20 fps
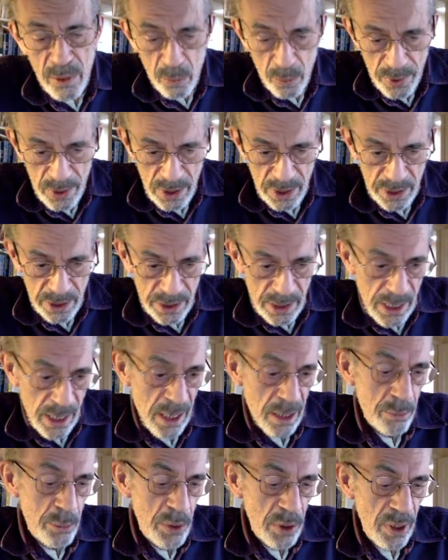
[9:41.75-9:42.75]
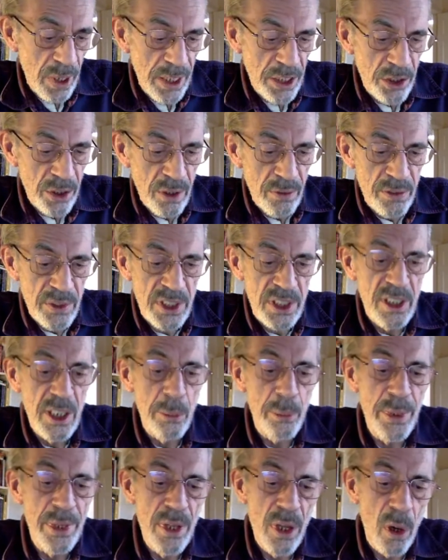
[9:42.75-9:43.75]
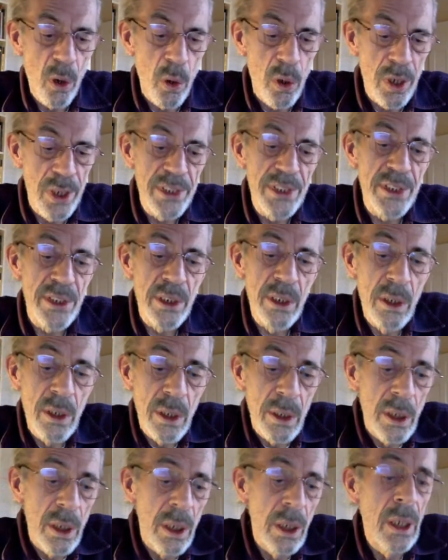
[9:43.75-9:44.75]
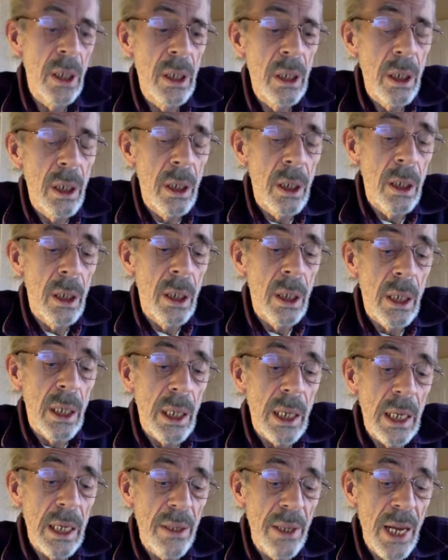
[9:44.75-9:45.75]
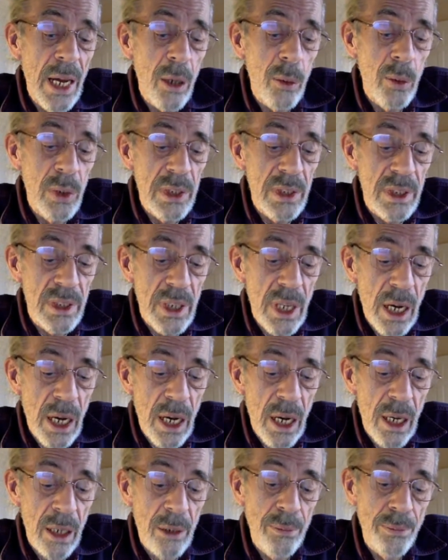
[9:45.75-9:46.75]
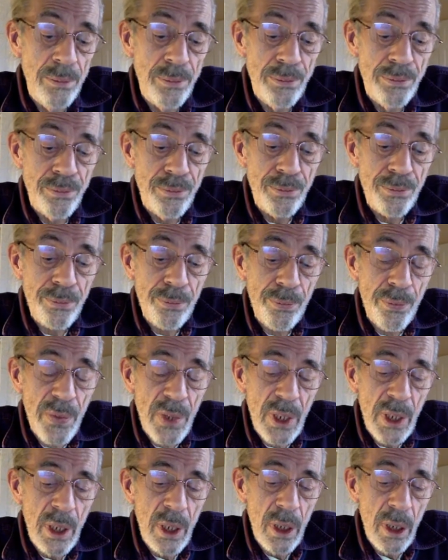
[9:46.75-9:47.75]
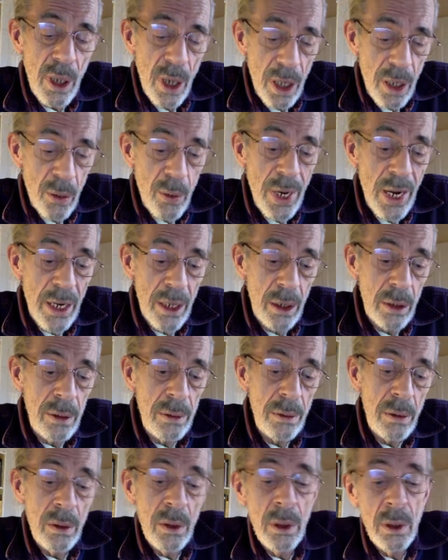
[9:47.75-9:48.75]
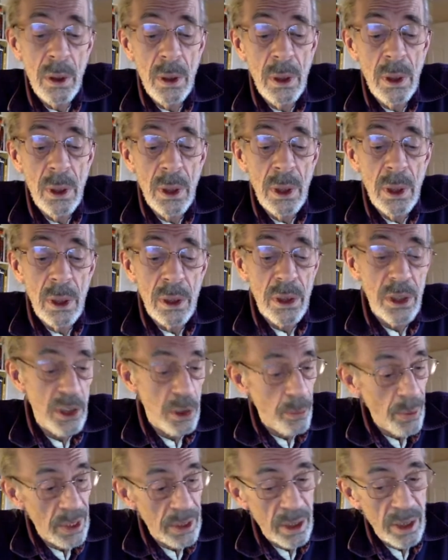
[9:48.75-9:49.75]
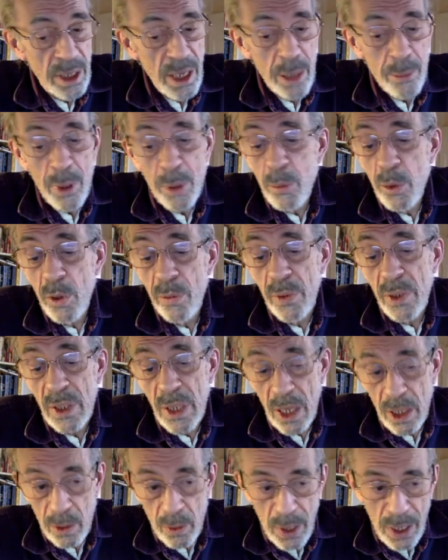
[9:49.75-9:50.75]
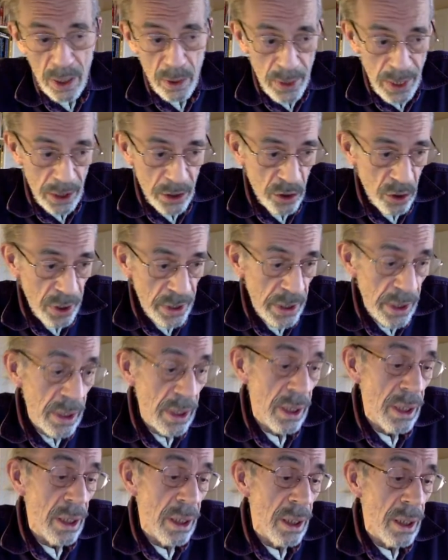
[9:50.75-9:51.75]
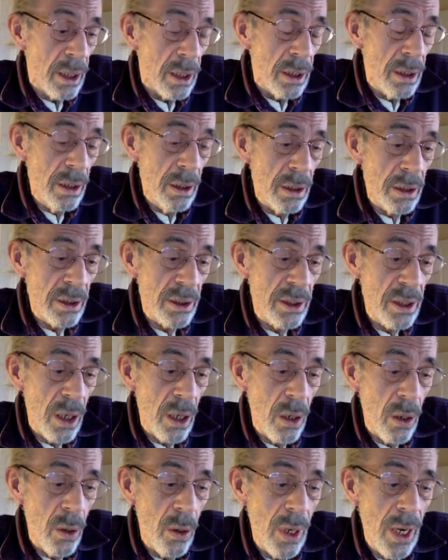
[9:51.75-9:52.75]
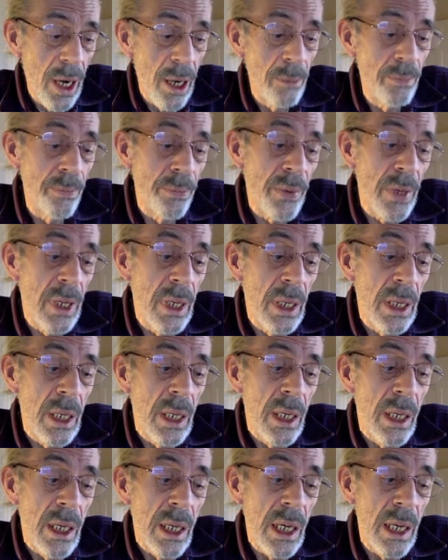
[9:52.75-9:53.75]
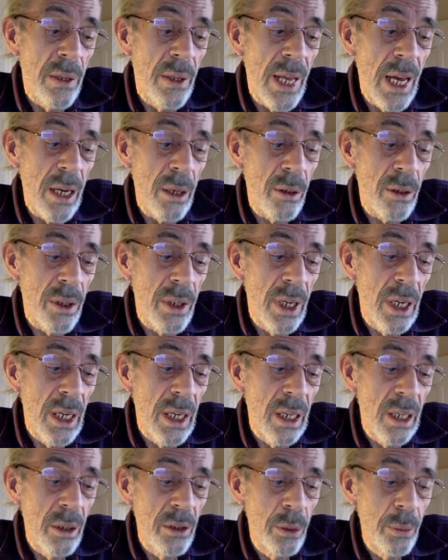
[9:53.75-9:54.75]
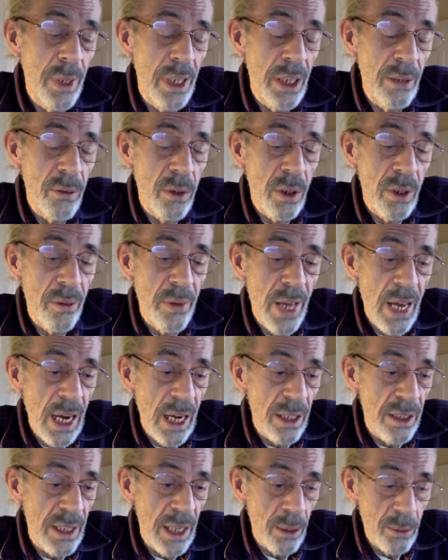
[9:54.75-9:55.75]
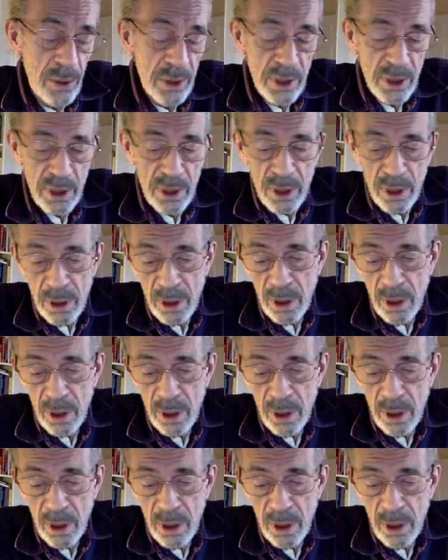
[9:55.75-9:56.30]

with the mutilation of Snippy the horse. And that was in Colorado, just about the time I moved to Colorado, actually. So And that, you may have heard of that. That was